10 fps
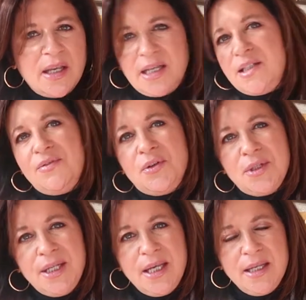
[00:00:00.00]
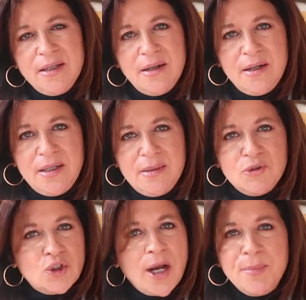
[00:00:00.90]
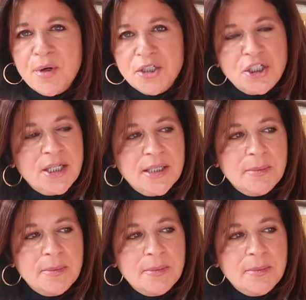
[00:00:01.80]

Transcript: exfoliate, dry brushing.